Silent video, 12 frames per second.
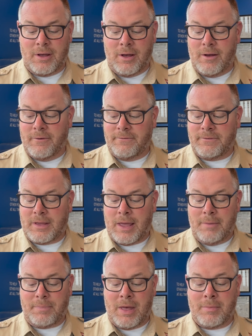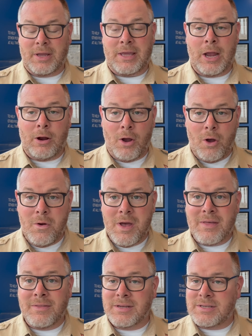of Camp
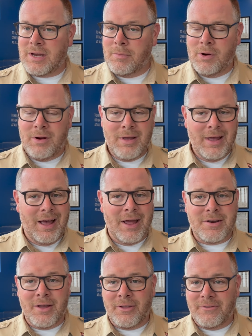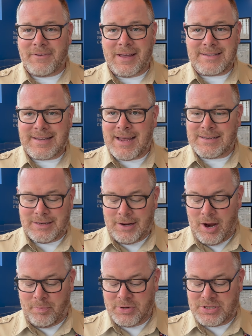Amikaro this summer. Another fantastic
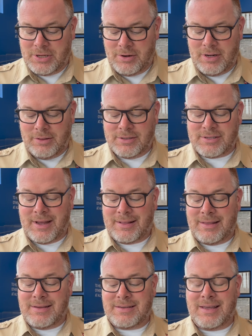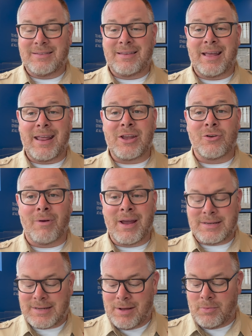opportunity. Looks like these kids had a
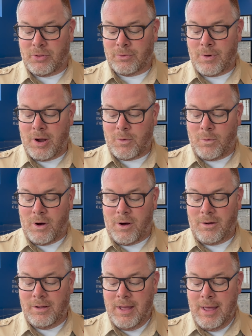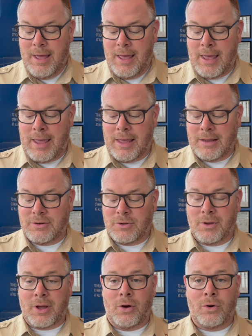great time on the rock wall and
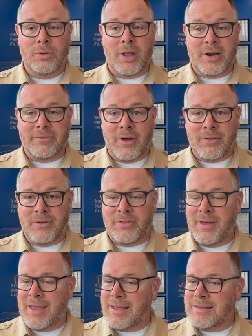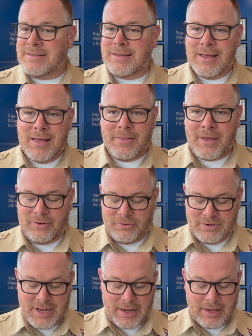doing a whole lot of other things. Thanks
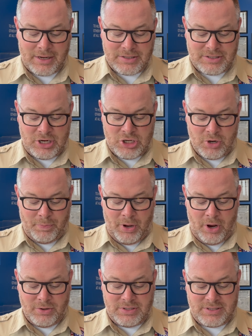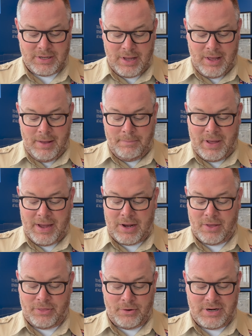for tagging us in your post,
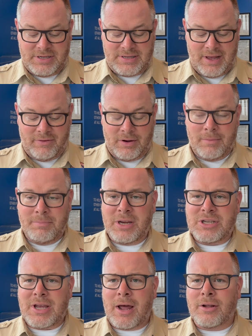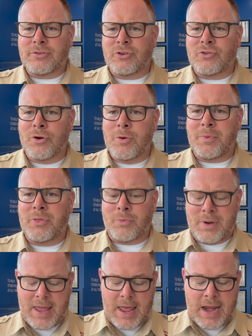Pack 37. Big shout out to Troop
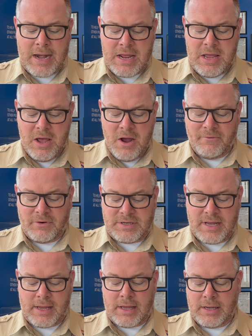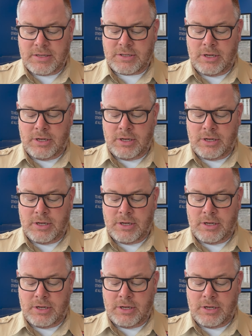380 for tagging us